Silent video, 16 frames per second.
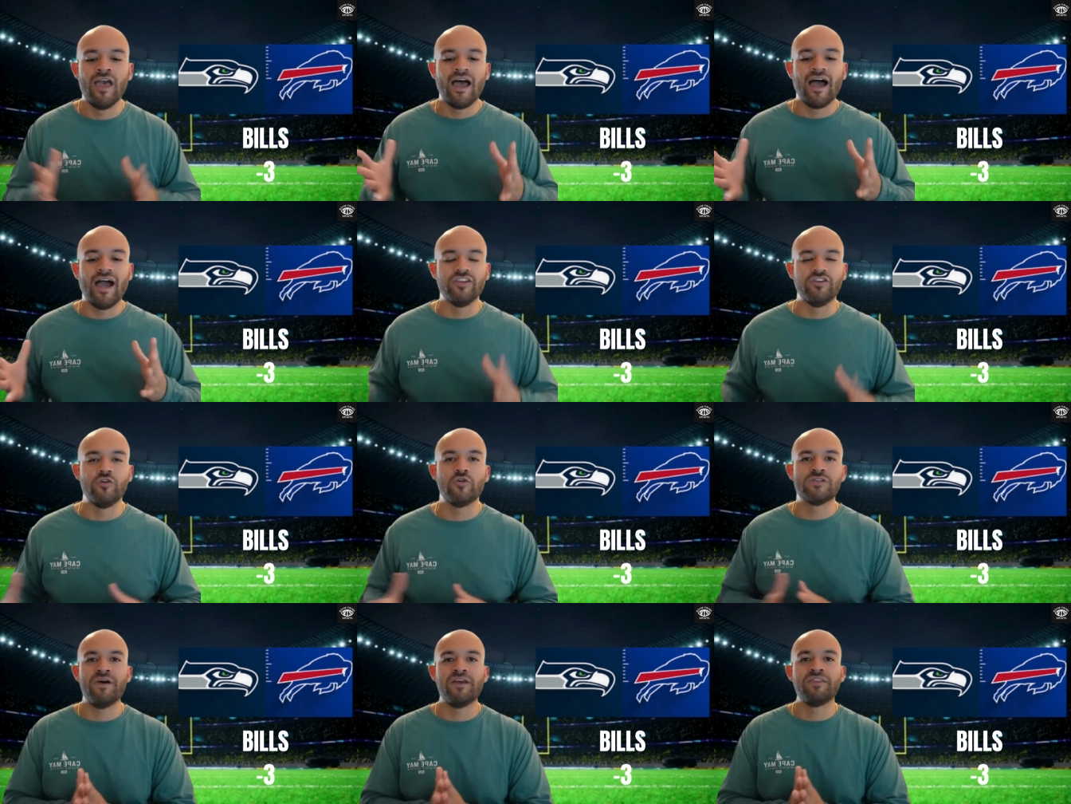I do
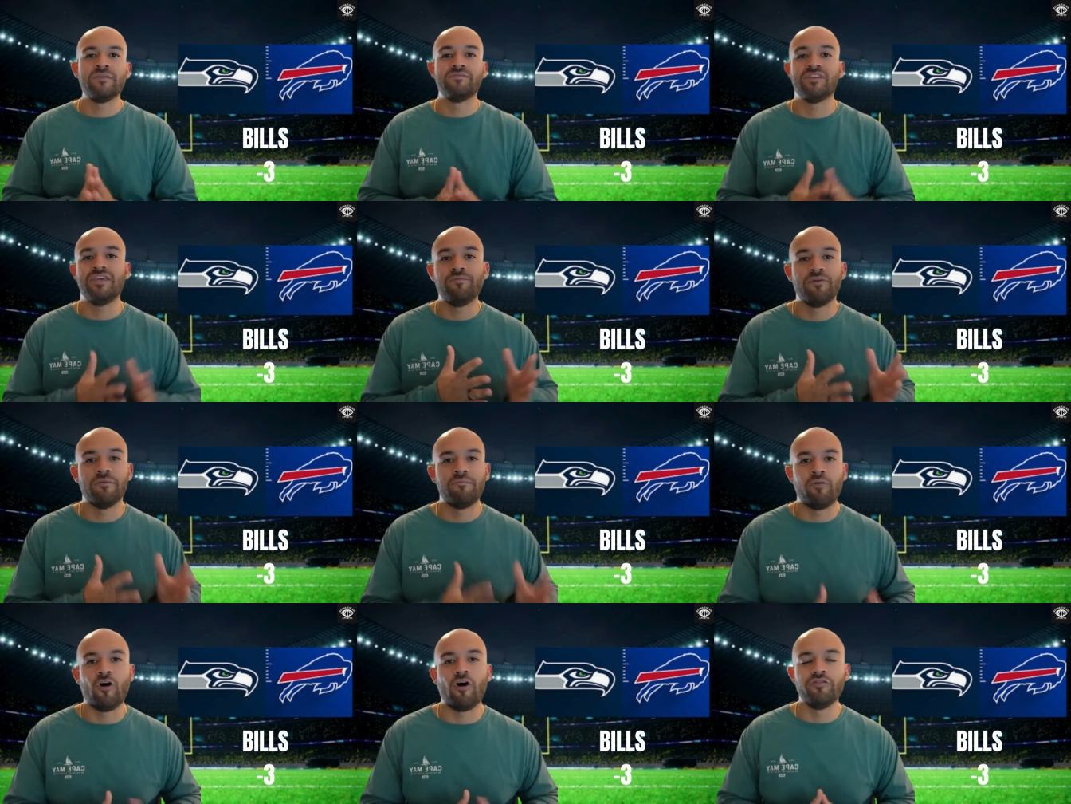expect them to keep the
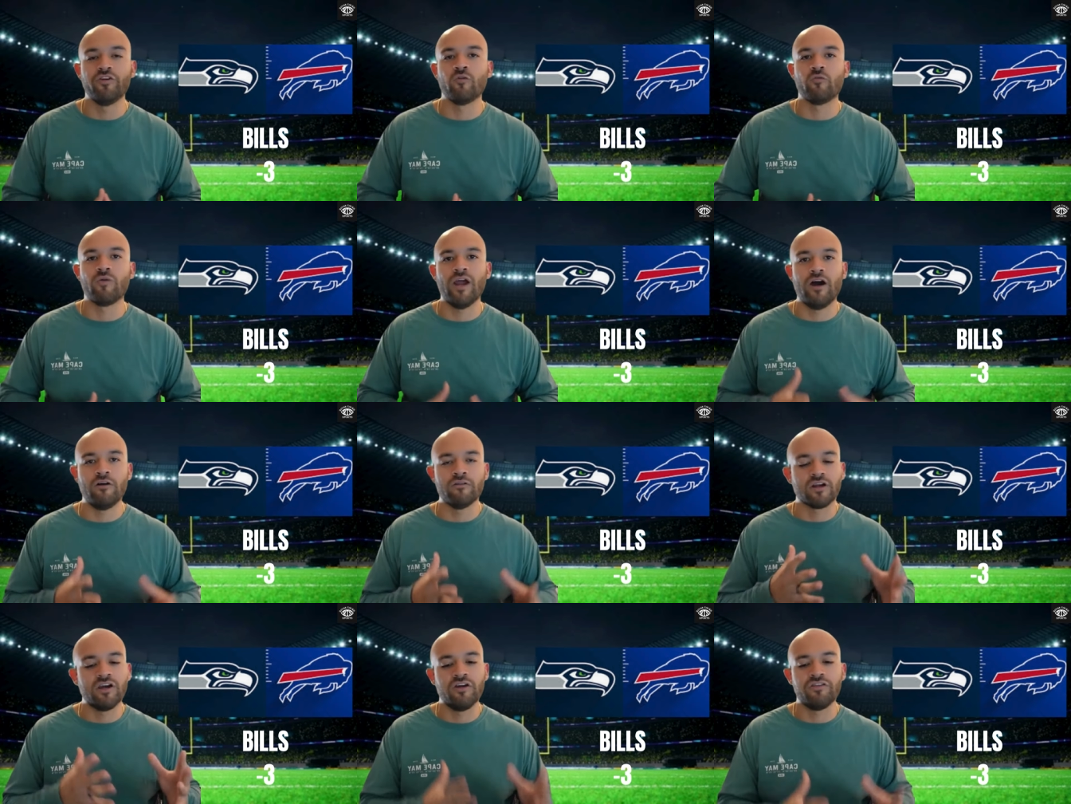ball on the
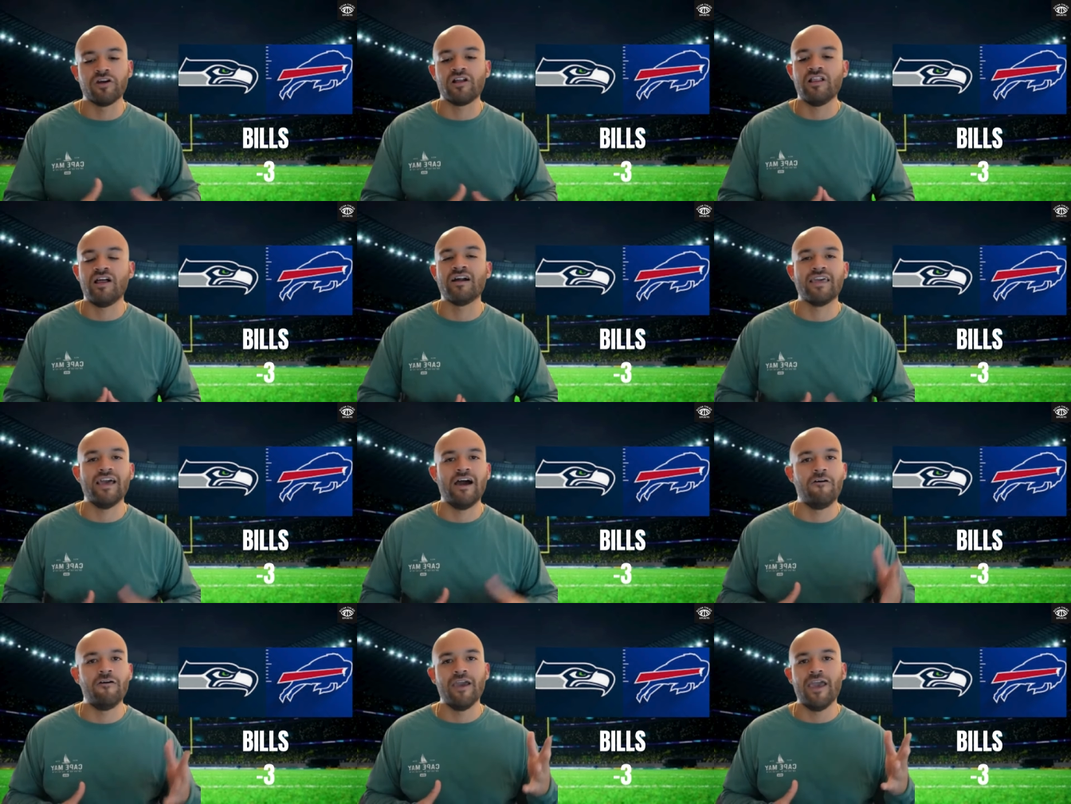ground, cut the clock
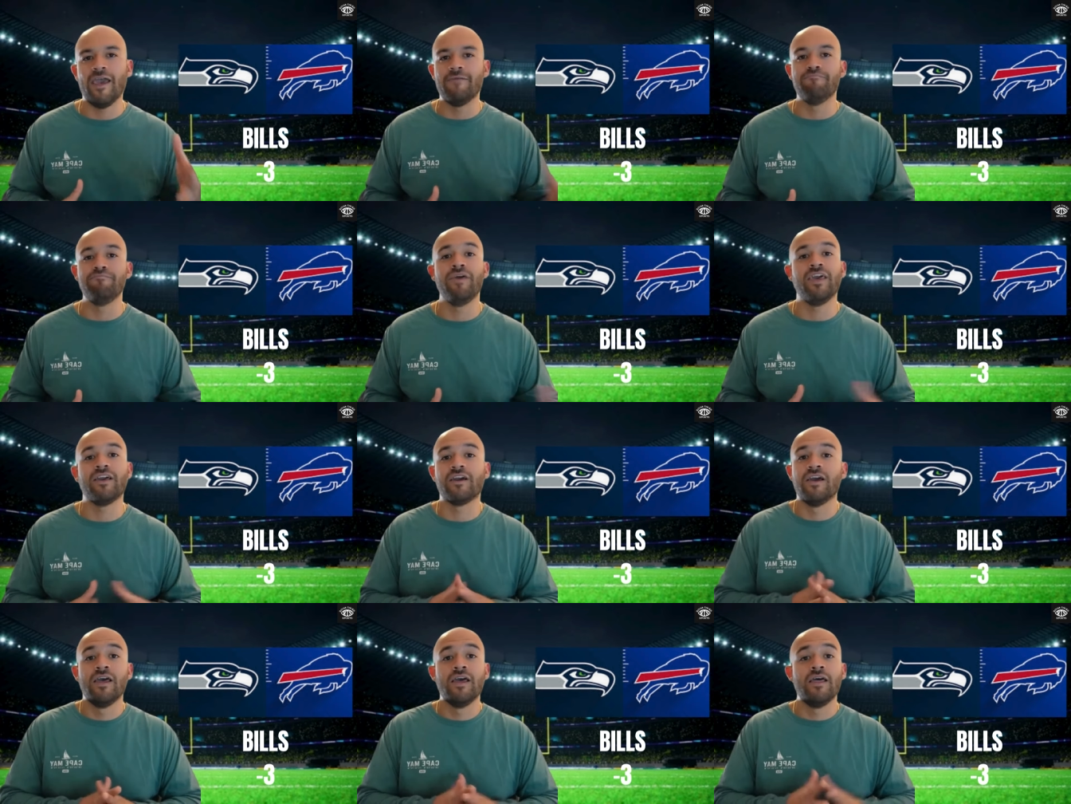out, and make